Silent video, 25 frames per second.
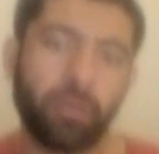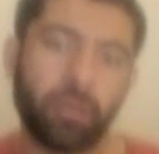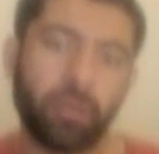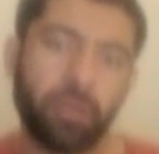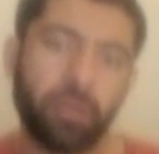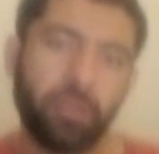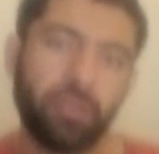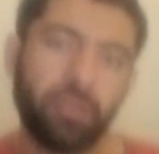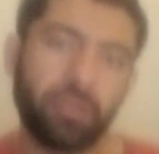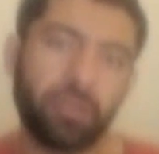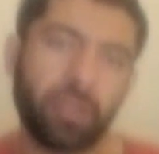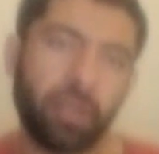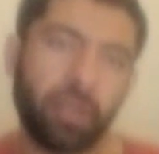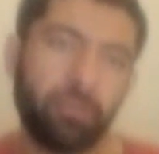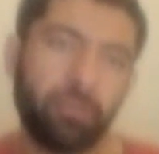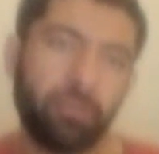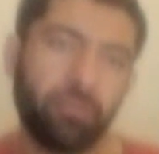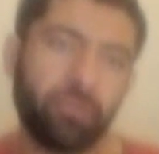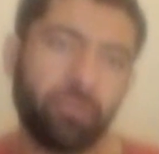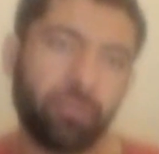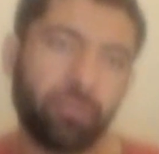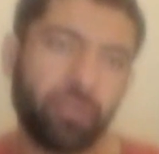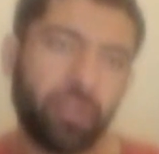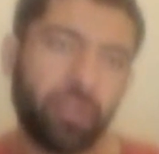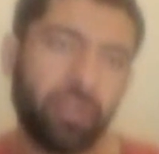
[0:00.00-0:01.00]
It's time
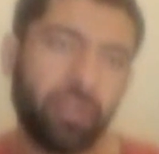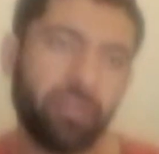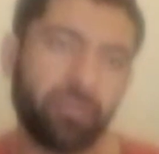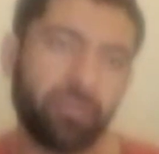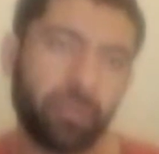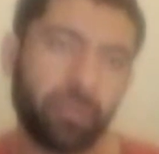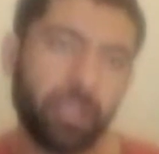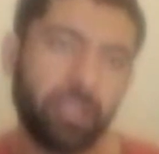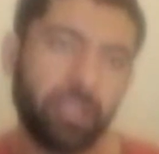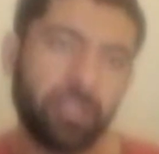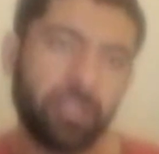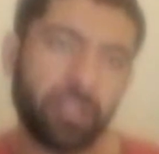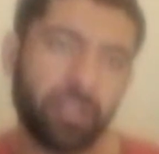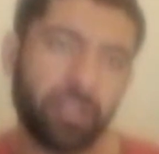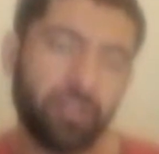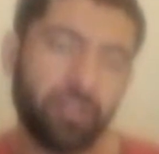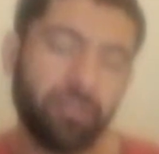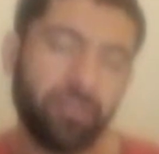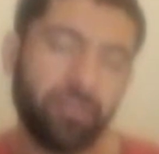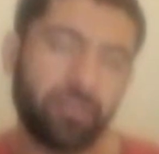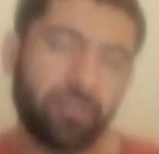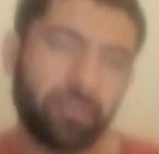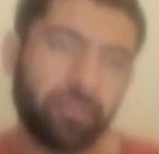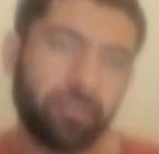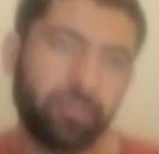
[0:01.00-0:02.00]
to forgive
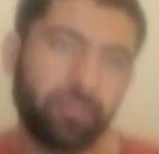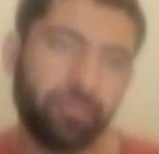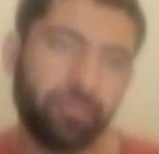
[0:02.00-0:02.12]
myself.